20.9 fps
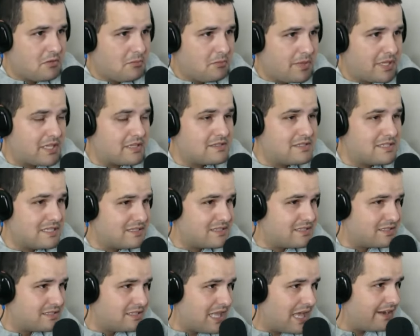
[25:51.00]
because this
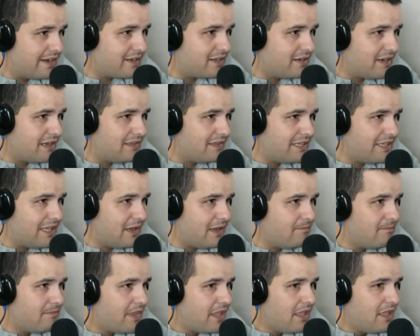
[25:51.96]
is not a good idea.
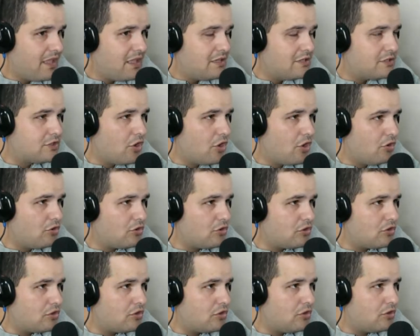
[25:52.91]
So,
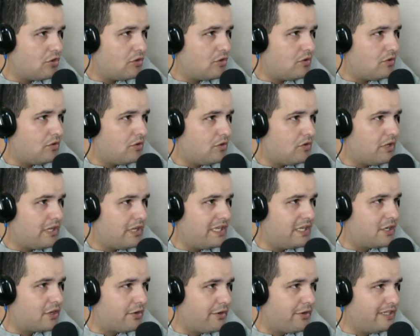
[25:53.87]

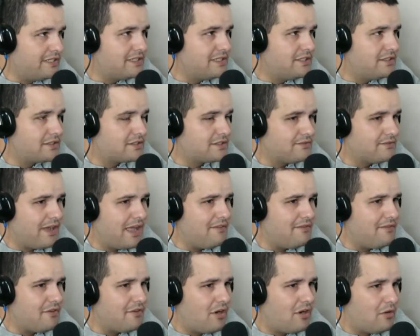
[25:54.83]
increasing your
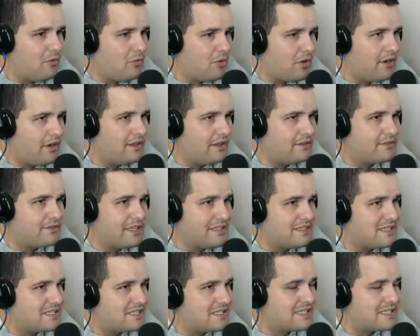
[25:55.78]
survival awareness
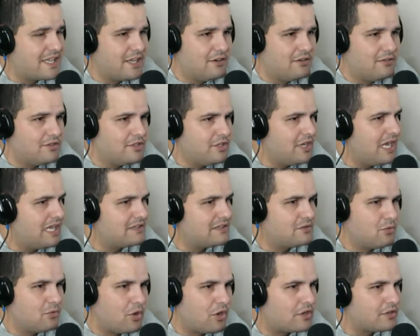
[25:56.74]
is a skill. You have
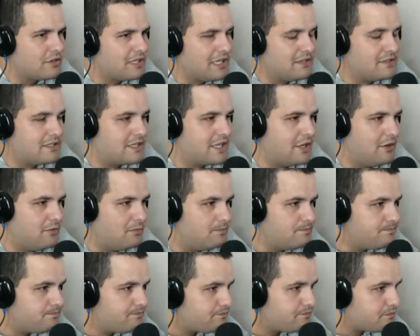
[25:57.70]
to work on that skill.
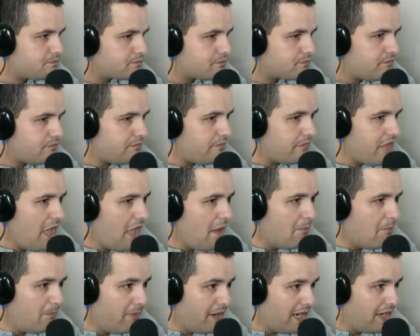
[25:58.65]

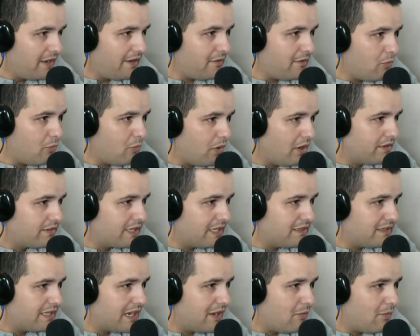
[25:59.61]
But one
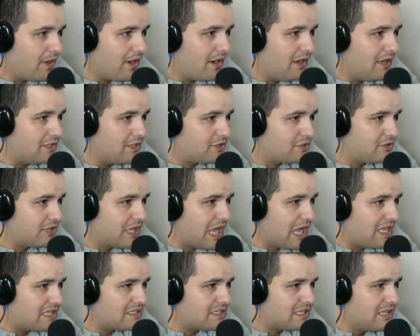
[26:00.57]
thing that I want to let you
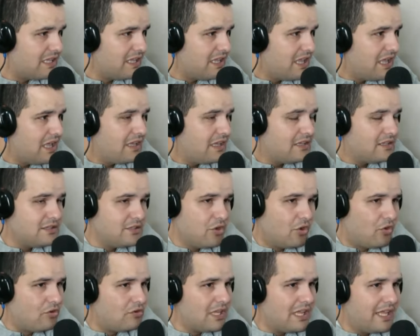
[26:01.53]
guys
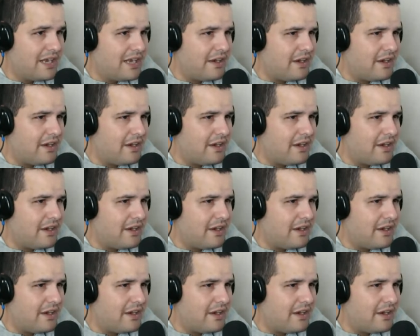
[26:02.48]
don't let